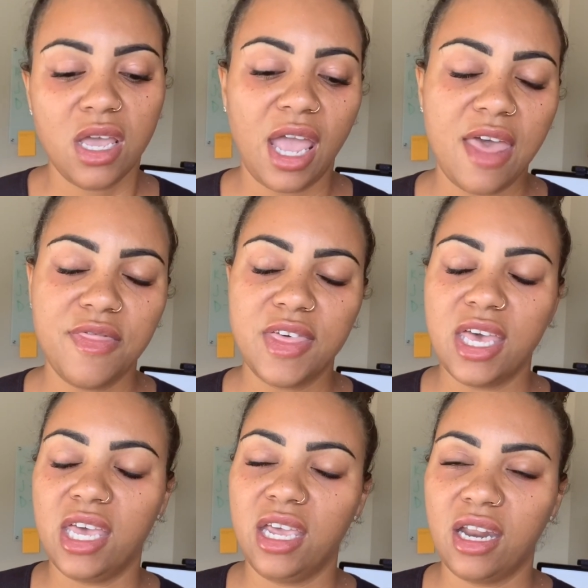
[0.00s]
And
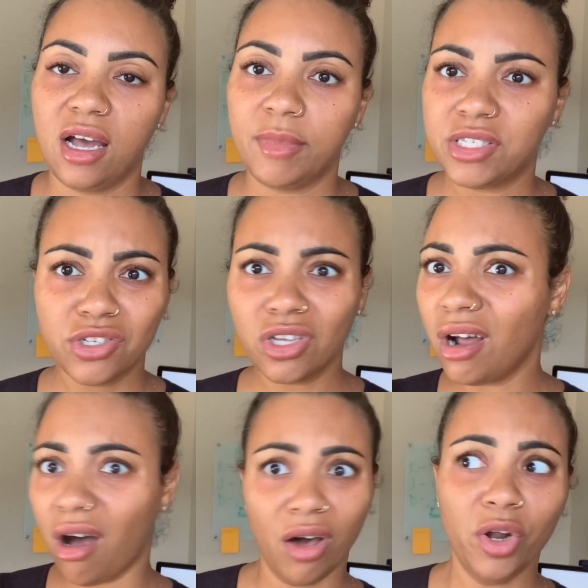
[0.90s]
then it's just gonna
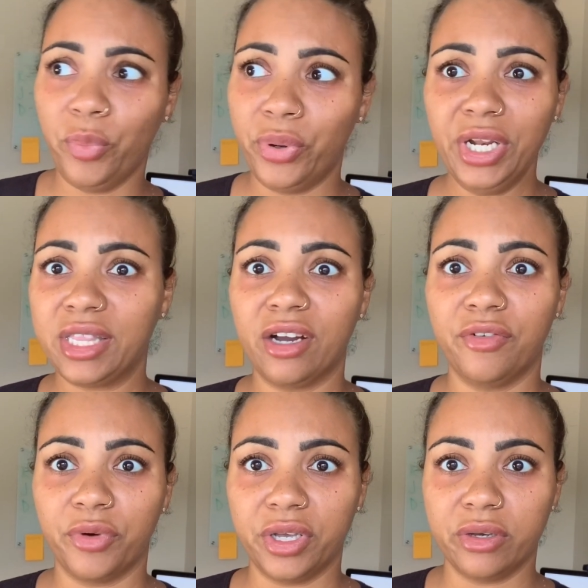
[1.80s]
auto put it there
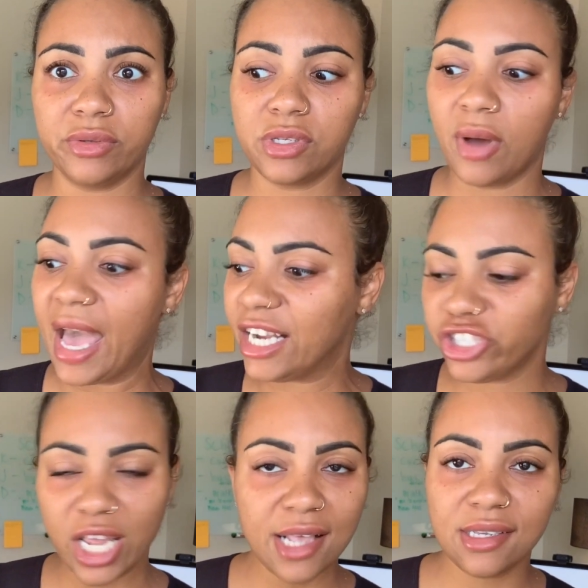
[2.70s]
for you. So
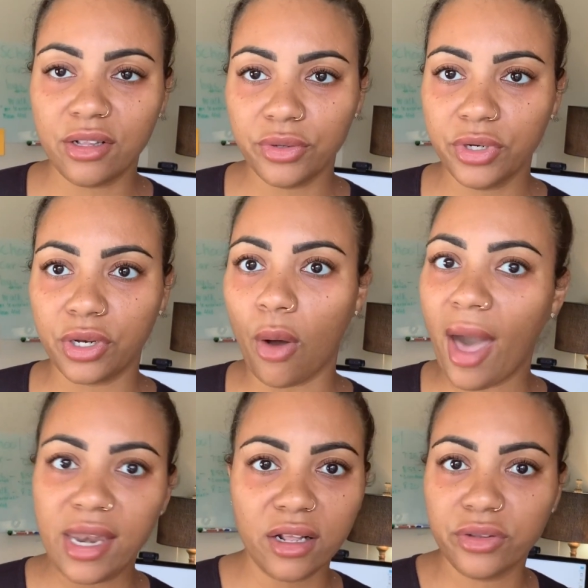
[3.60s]
hashtags included, go
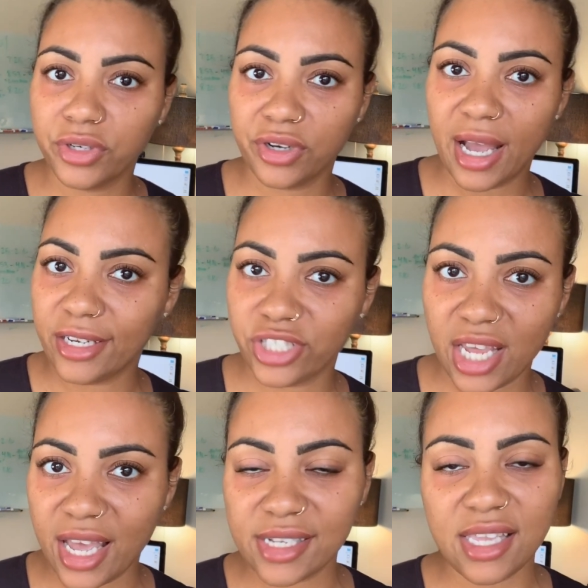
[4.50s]
ahead and include your
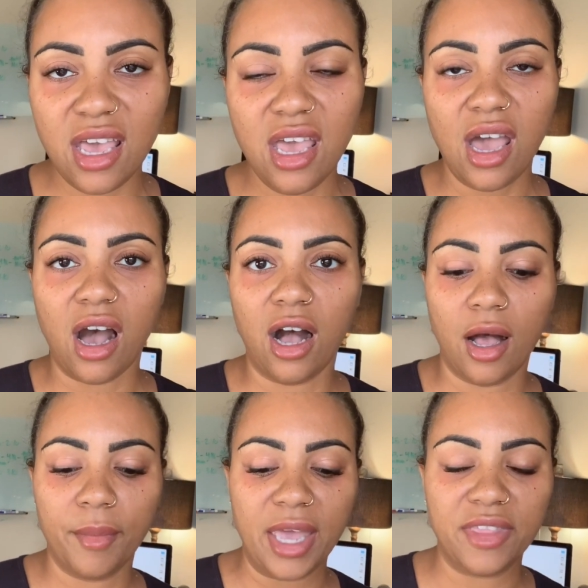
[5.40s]
hashtags,
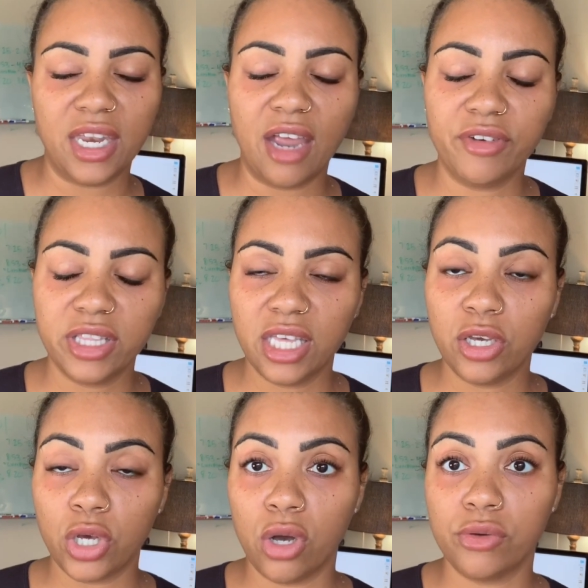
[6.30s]
and then
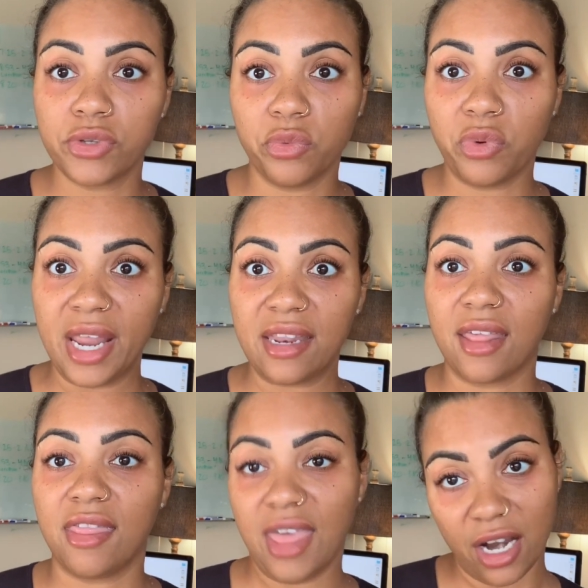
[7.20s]
everything goes right
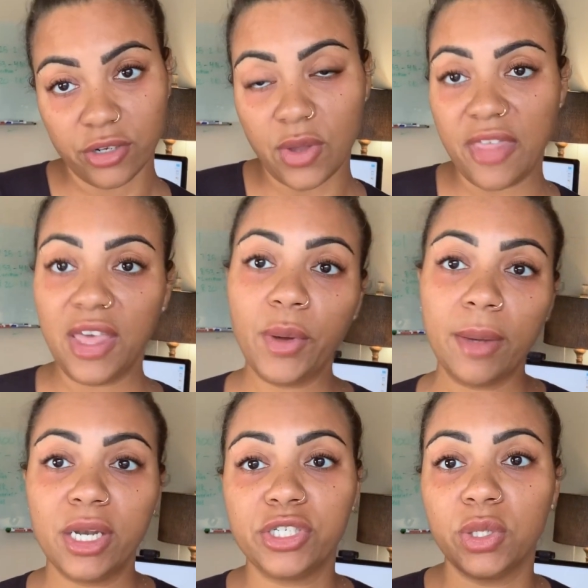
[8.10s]
there. So I think what
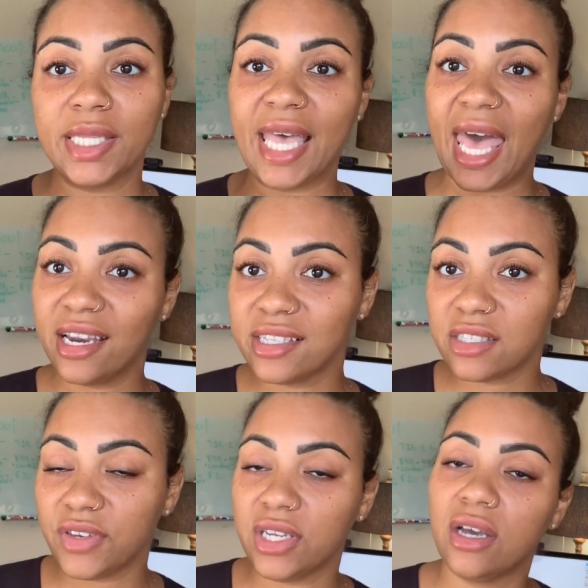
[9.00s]
I'm gonna do at the end of this
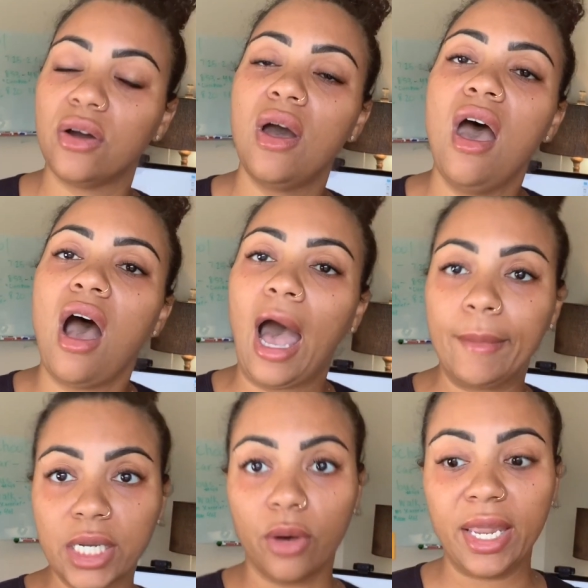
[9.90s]
video, I'm
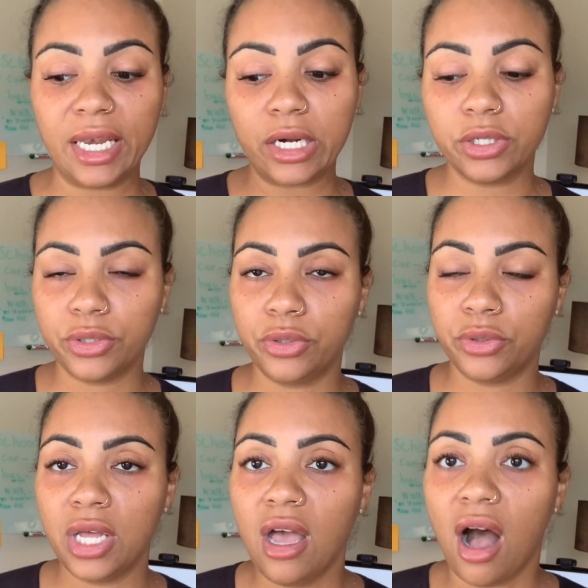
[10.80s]
gonna go ahead and
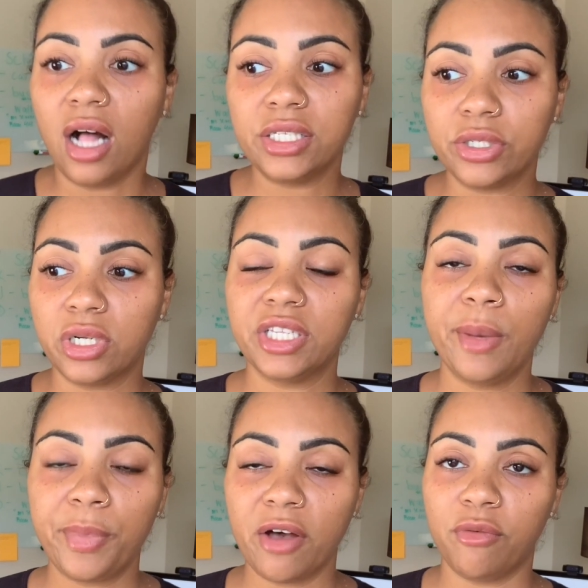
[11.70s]
include a little
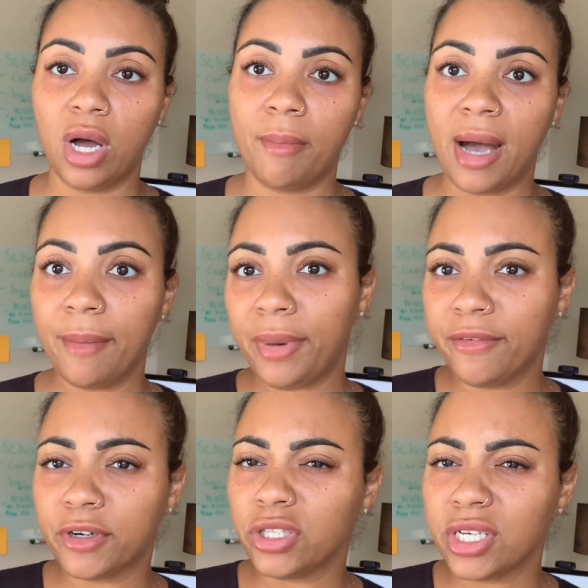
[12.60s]
clip of what my
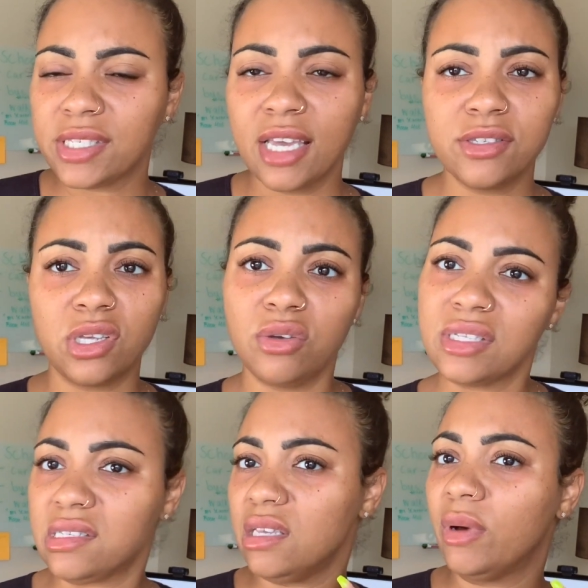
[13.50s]
Buffer looks like so you
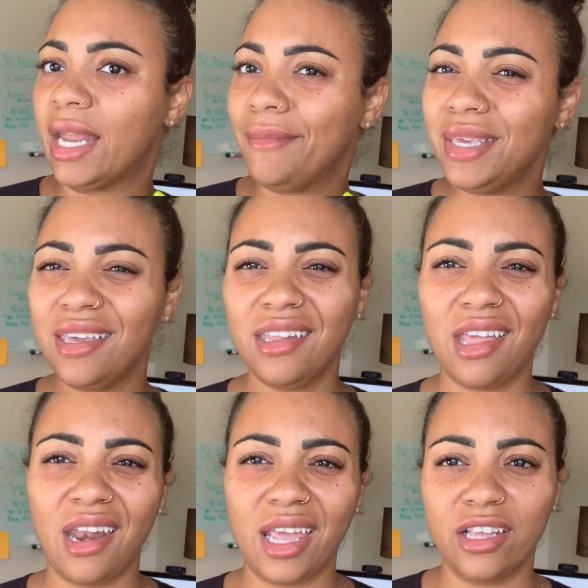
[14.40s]
can see what I mean,
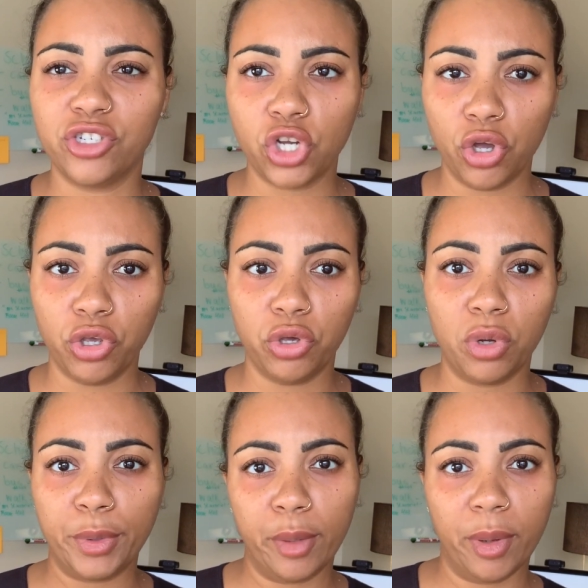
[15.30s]
and I can show
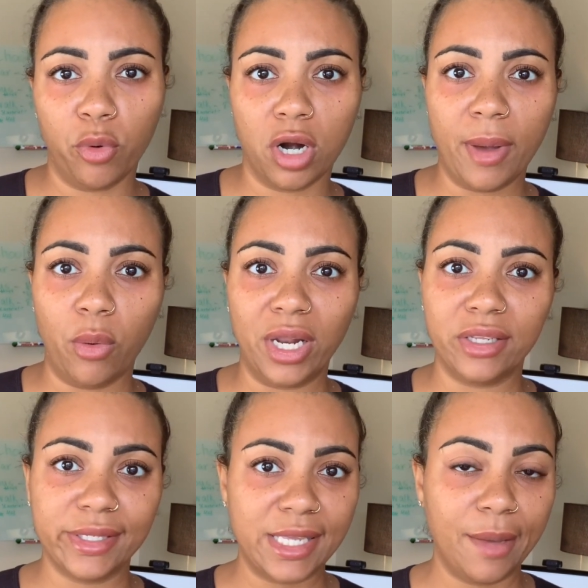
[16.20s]
you a little bit more about what it
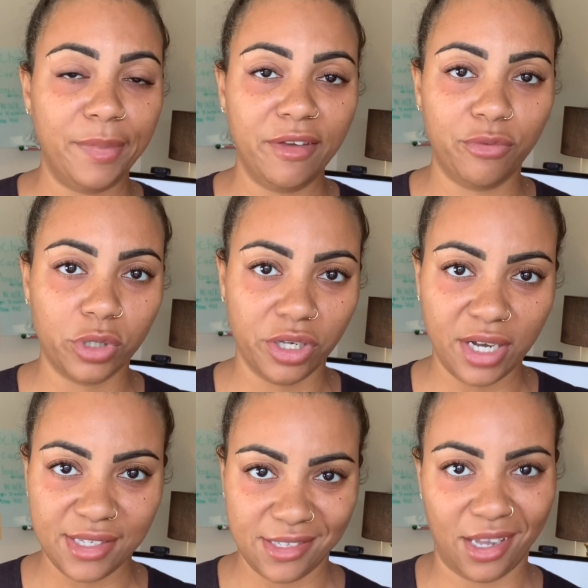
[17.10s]
looks like before you
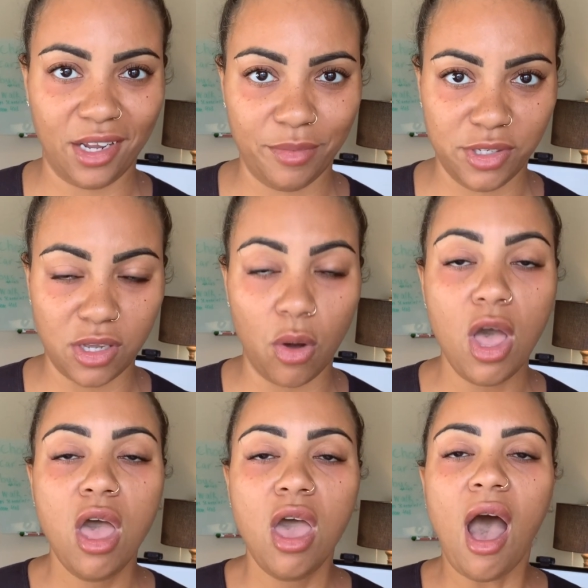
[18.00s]
guys sign up. So
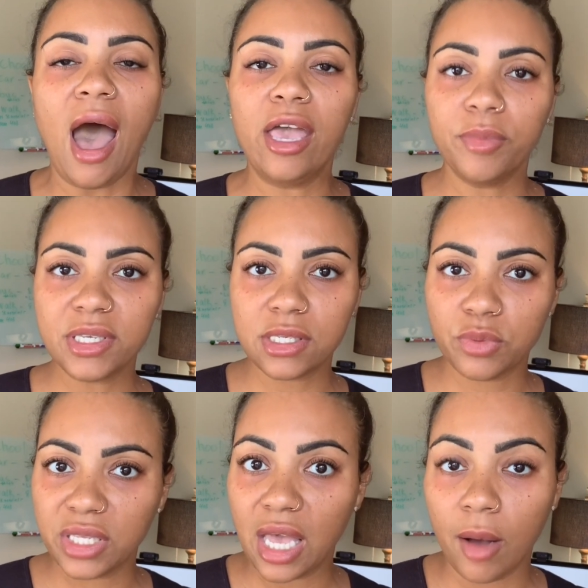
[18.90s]
I hope this is
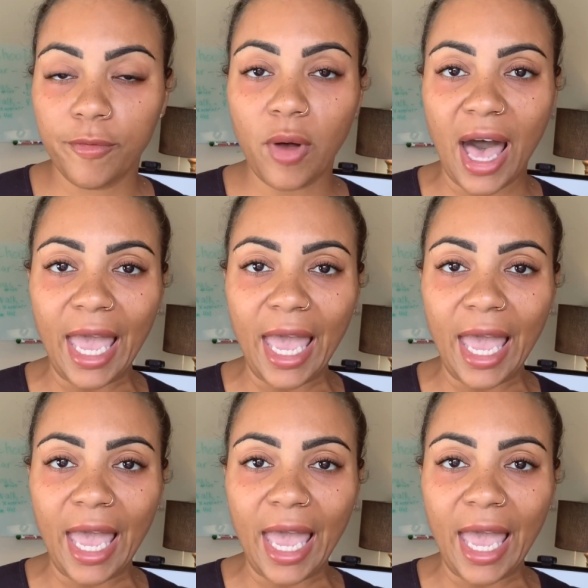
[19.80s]
really helpful.